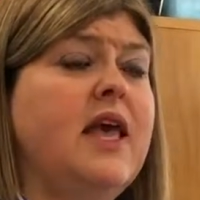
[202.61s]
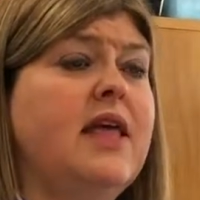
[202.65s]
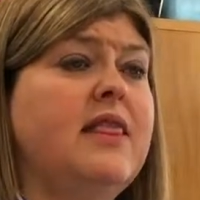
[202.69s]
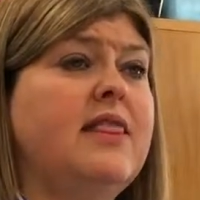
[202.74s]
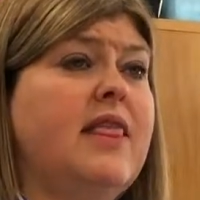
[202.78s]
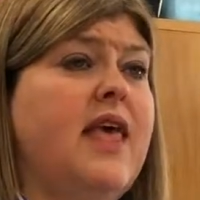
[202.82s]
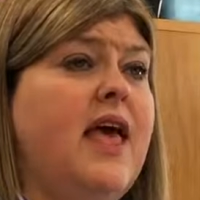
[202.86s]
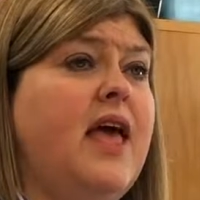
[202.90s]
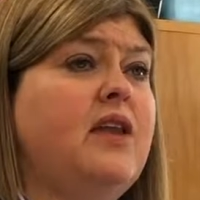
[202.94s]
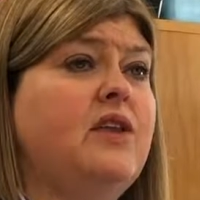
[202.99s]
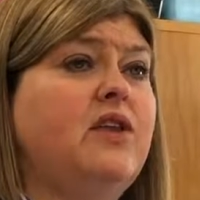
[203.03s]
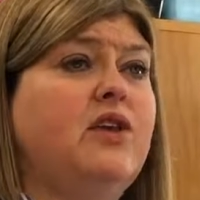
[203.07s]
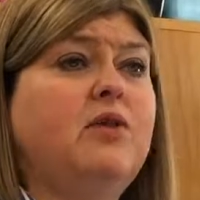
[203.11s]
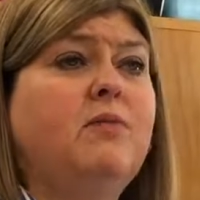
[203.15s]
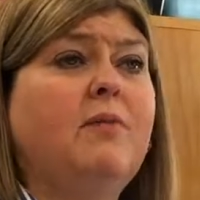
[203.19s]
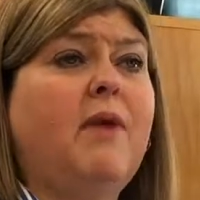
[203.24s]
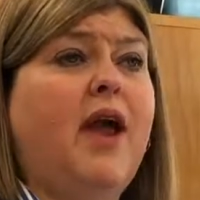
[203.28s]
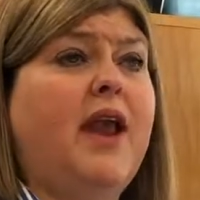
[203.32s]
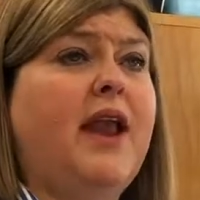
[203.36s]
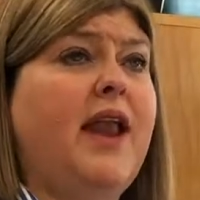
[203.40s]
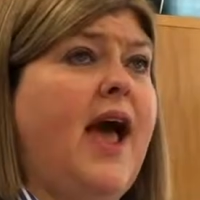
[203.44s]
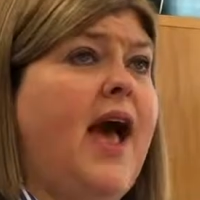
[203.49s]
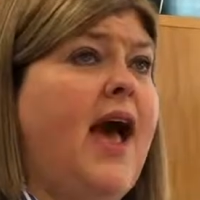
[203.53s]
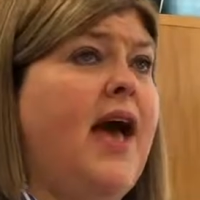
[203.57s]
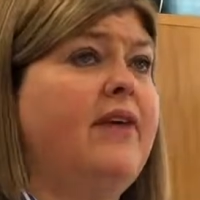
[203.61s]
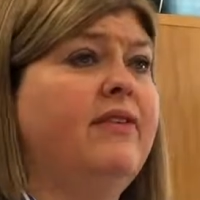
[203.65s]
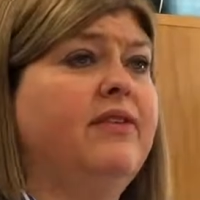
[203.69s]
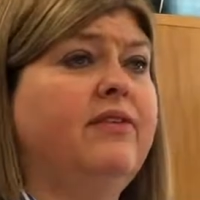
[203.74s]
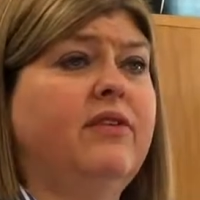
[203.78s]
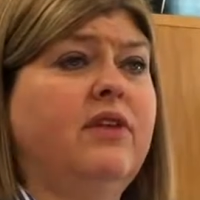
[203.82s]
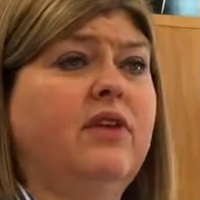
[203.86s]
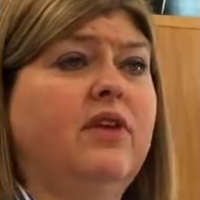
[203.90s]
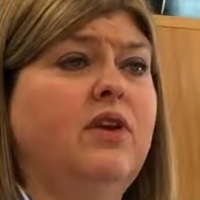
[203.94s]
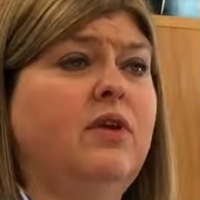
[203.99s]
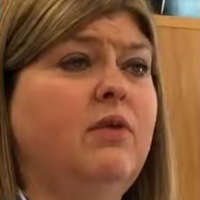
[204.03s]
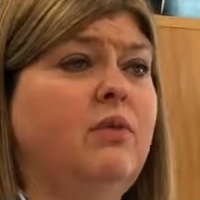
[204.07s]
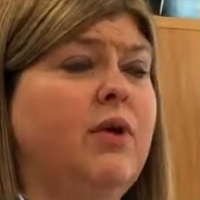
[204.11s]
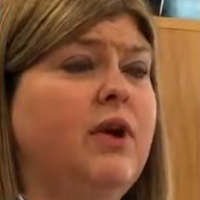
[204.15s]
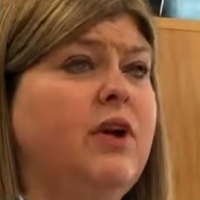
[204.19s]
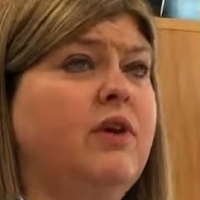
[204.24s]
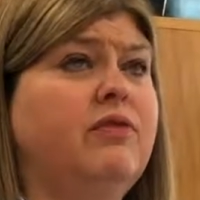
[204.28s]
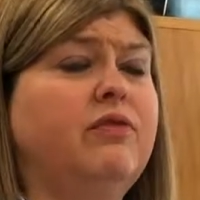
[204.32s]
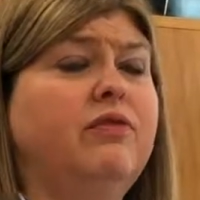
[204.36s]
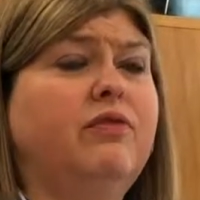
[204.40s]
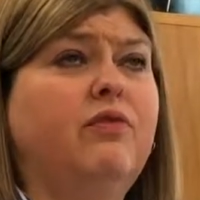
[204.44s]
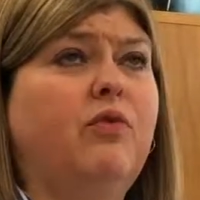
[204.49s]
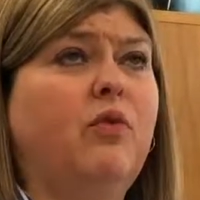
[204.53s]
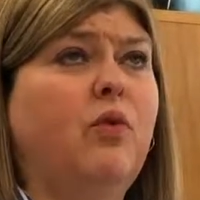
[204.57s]
then you might ask, what are
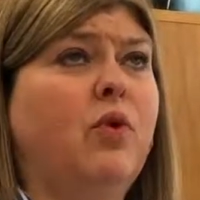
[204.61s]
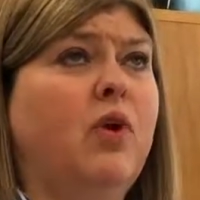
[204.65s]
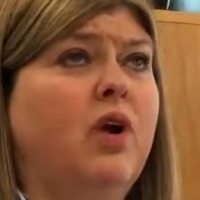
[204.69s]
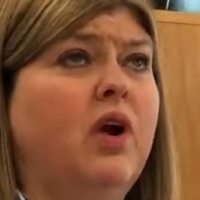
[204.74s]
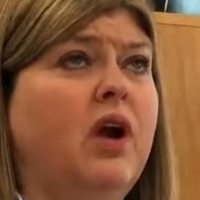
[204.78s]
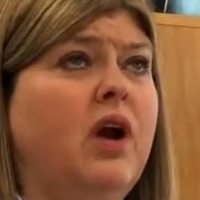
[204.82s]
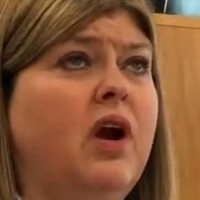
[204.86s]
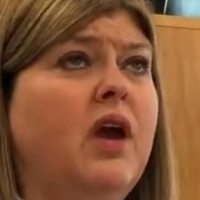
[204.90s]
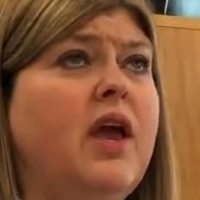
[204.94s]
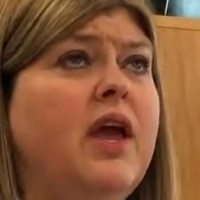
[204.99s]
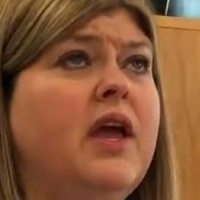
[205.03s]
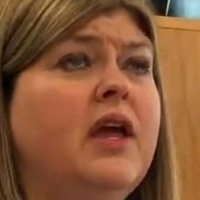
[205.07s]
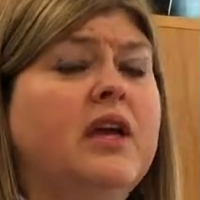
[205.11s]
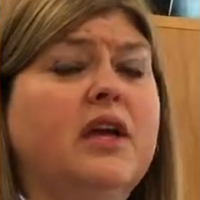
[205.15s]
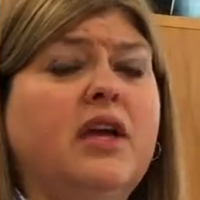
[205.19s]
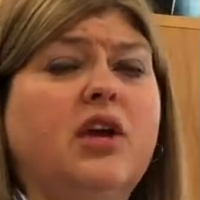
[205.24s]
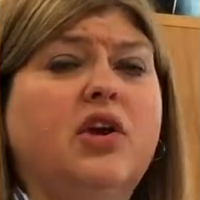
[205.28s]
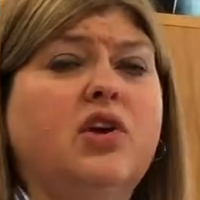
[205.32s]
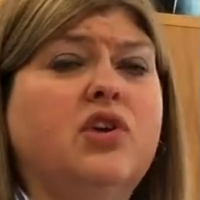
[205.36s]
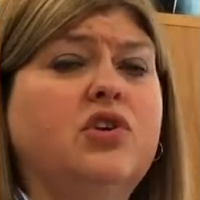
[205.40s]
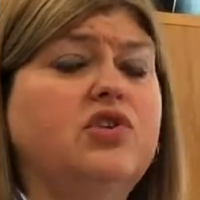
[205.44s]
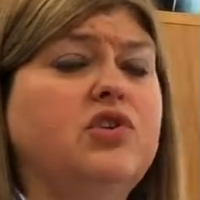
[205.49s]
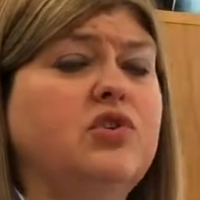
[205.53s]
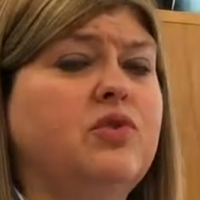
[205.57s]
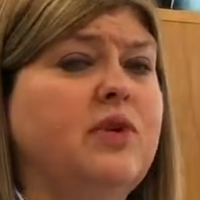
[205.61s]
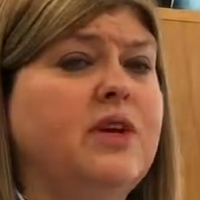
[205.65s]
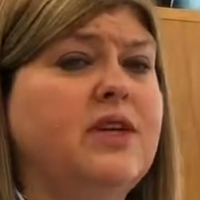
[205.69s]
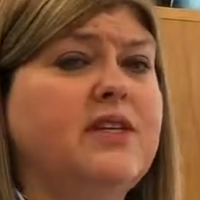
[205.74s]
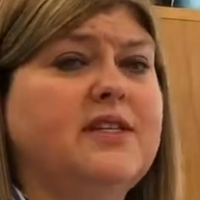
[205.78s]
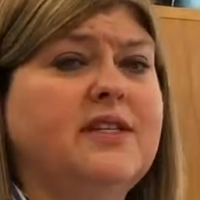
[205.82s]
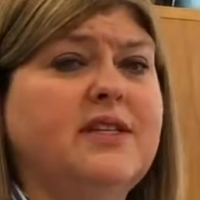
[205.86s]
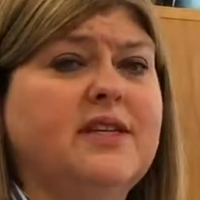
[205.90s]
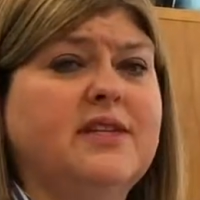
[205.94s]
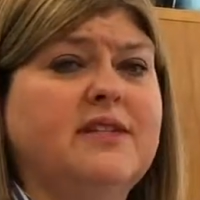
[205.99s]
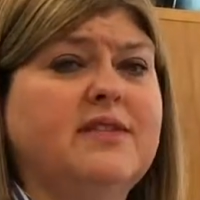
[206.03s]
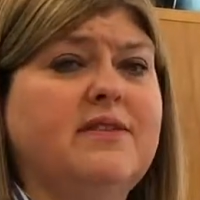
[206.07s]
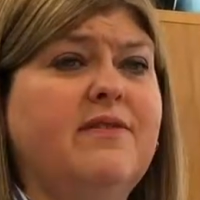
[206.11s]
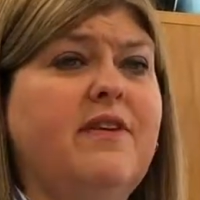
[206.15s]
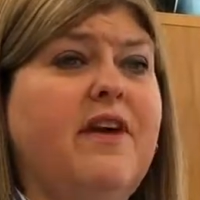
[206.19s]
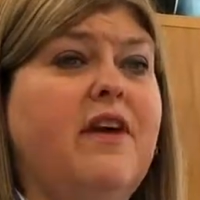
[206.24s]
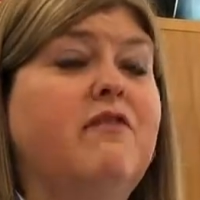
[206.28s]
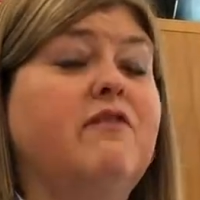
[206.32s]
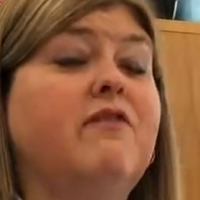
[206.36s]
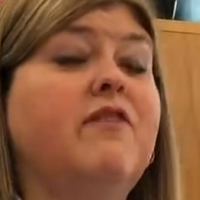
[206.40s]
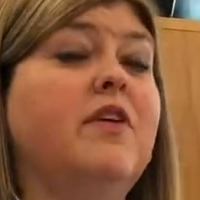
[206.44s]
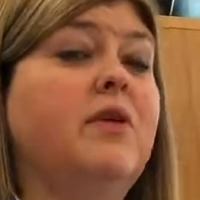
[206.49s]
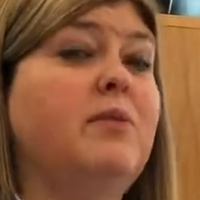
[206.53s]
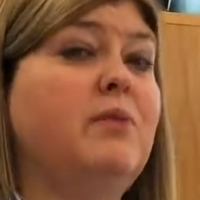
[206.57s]
4 characteristics of
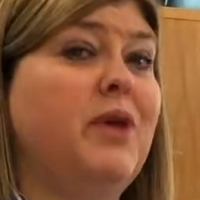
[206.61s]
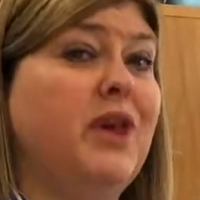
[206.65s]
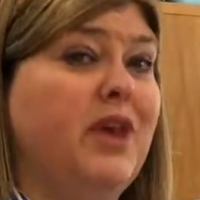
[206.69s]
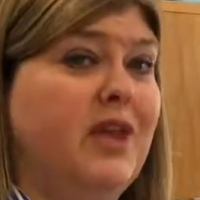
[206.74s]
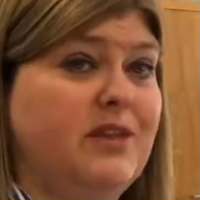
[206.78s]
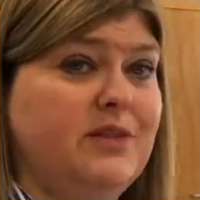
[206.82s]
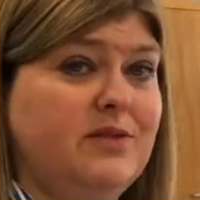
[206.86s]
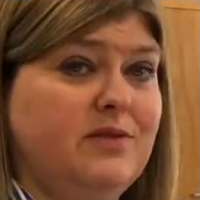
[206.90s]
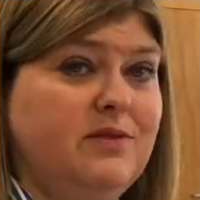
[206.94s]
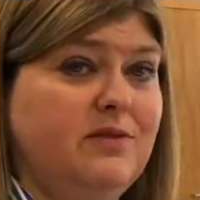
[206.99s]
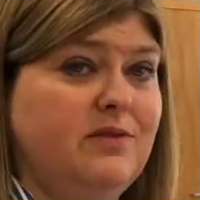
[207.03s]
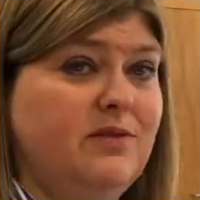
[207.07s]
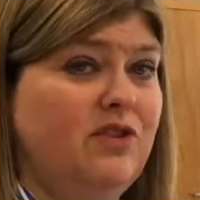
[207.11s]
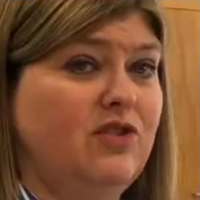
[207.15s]
amphibians?